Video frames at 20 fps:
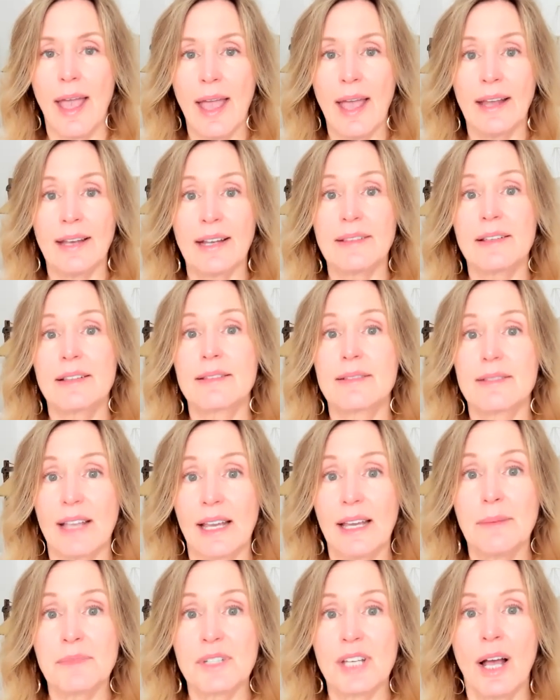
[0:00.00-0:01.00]
And at the
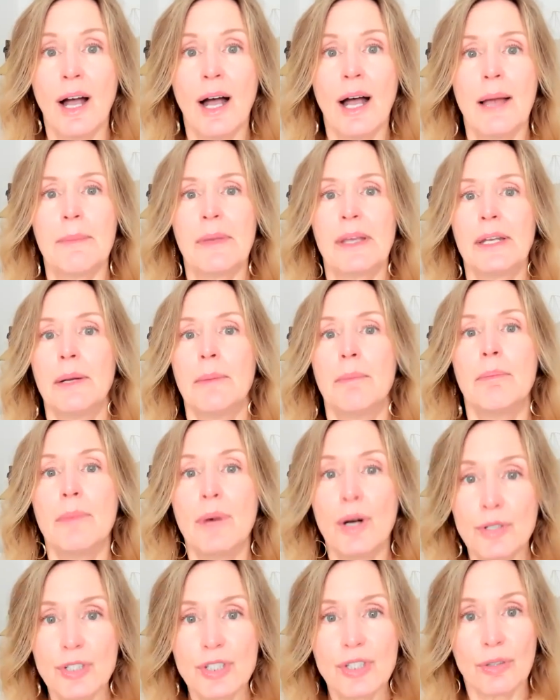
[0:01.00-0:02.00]
same time, an
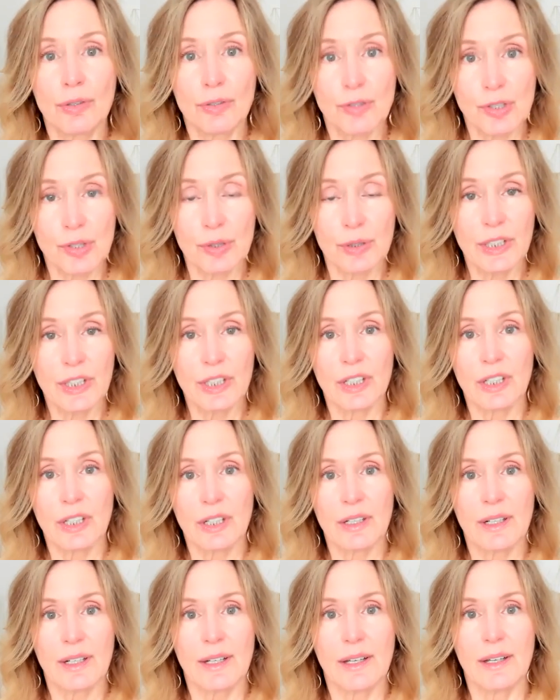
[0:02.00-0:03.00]
emotional
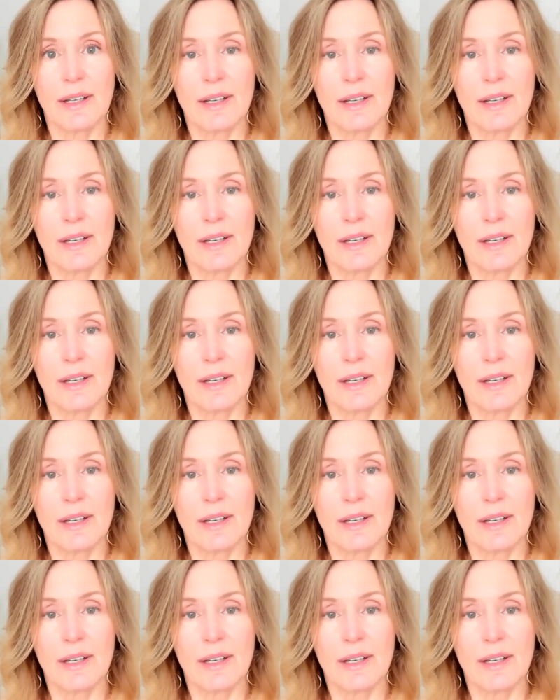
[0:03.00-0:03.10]
trigger